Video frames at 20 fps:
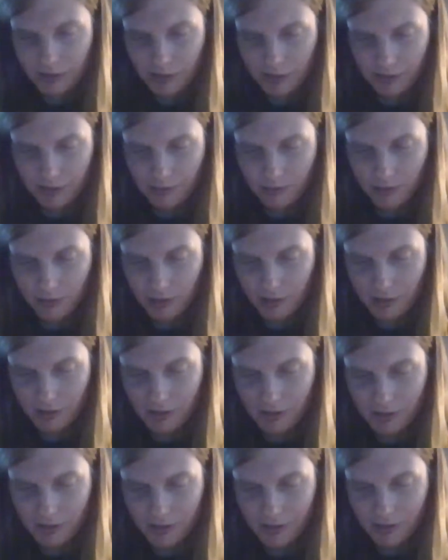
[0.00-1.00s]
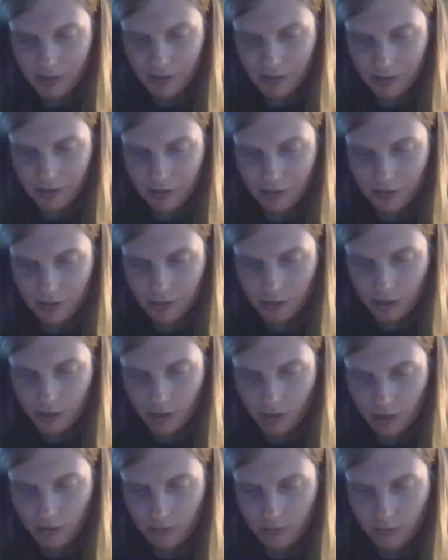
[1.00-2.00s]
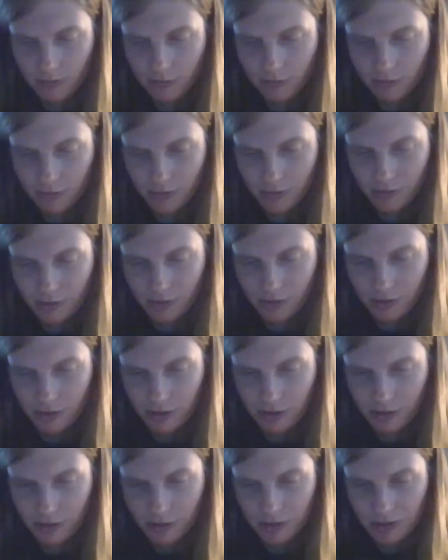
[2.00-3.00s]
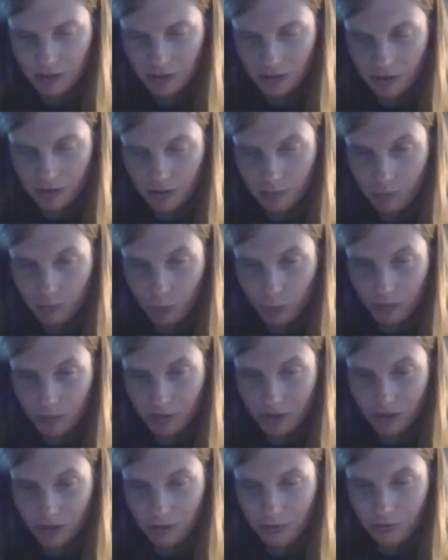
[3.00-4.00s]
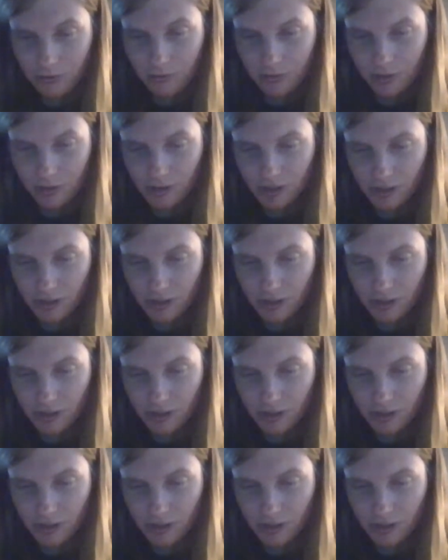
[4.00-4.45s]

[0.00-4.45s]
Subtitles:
Nice. What is? Oh, who would do?